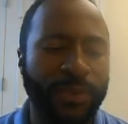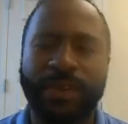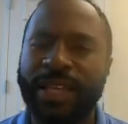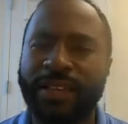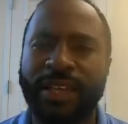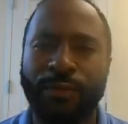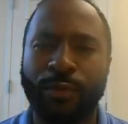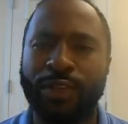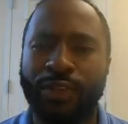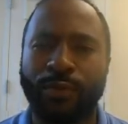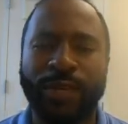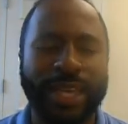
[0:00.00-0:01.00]
I think they
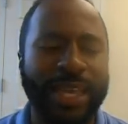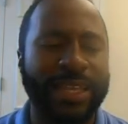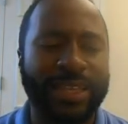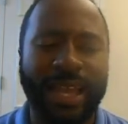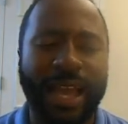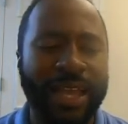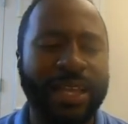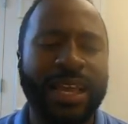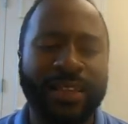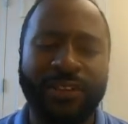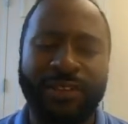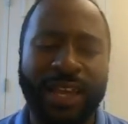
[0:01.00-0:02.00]
went
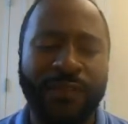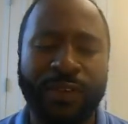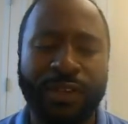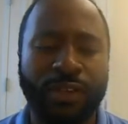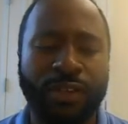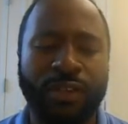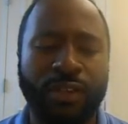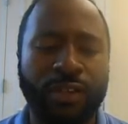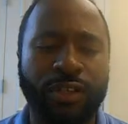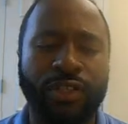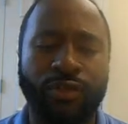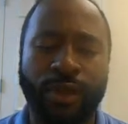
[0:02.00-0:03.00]
3-9. They're definitely gonna
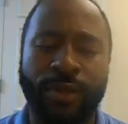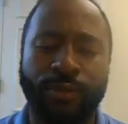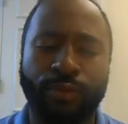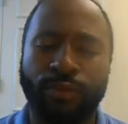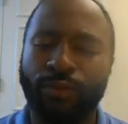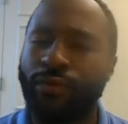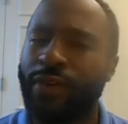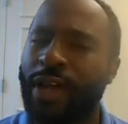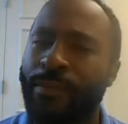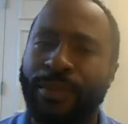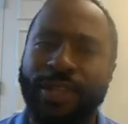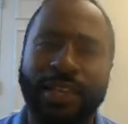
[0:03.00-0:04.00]
look to
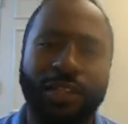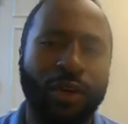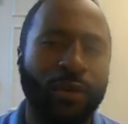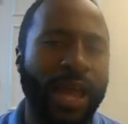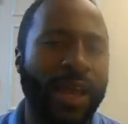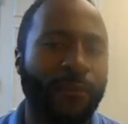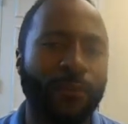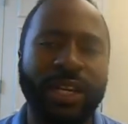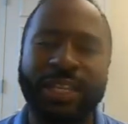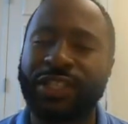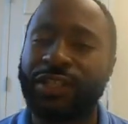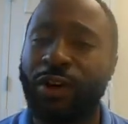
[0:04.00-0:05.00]
improve, but they don't have
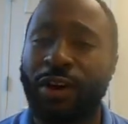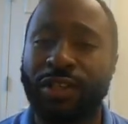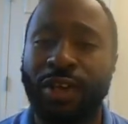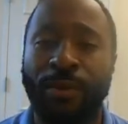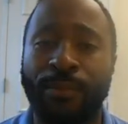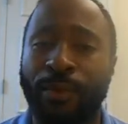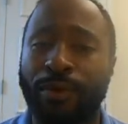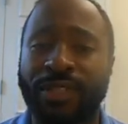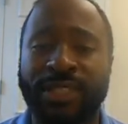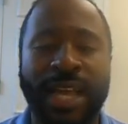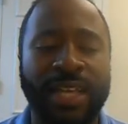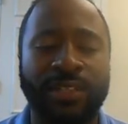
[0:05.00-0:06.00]
many stars on both
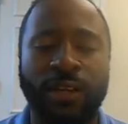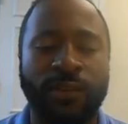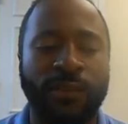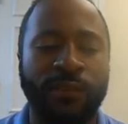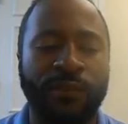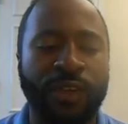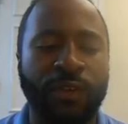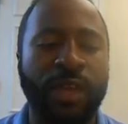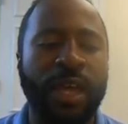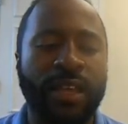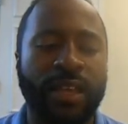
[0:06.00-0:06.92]
sides of the field.